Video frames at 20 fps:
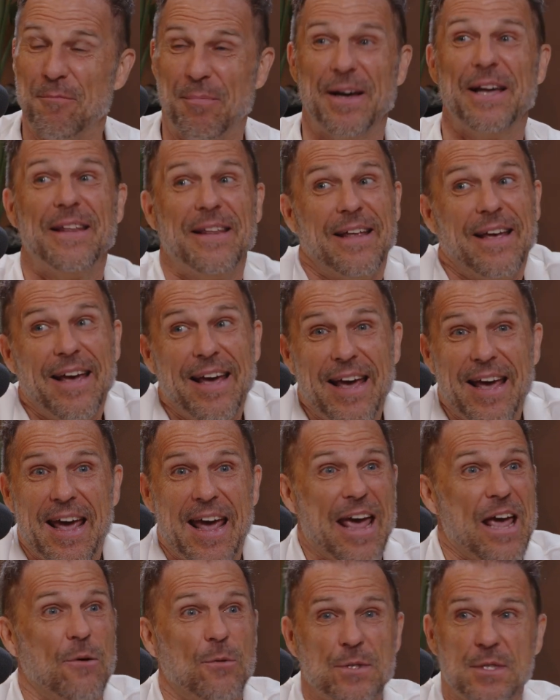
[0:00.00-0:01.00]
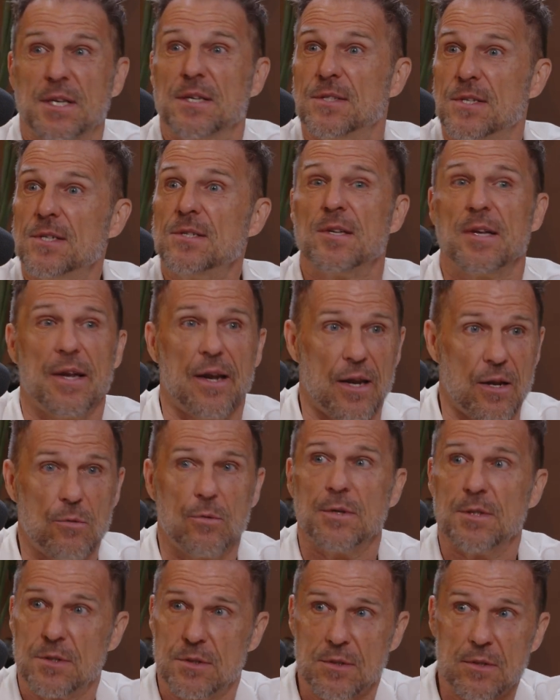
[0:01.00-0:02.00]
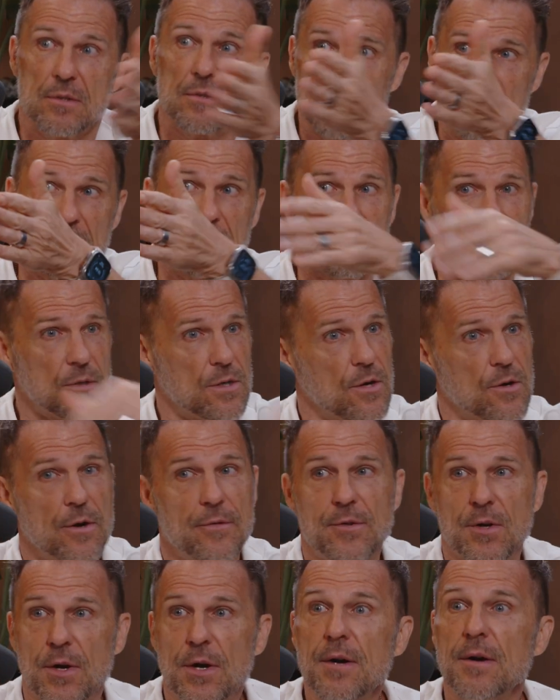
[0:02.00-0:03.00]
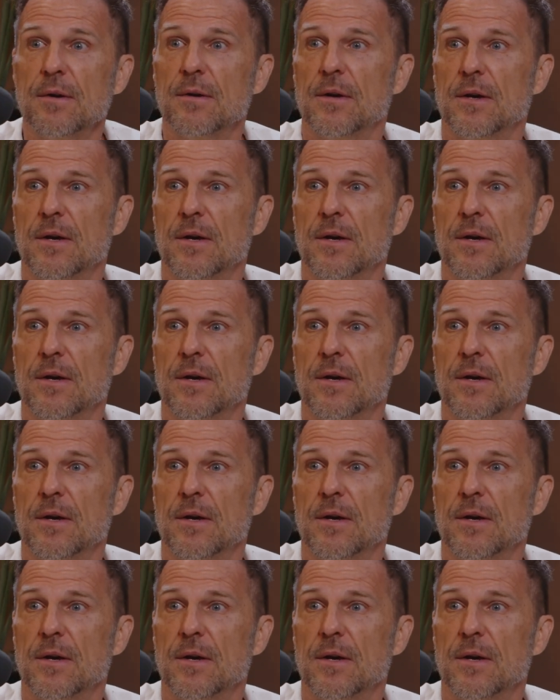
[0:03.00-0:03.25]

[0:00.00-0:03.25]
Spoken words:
But it was consistent, and it was year after year.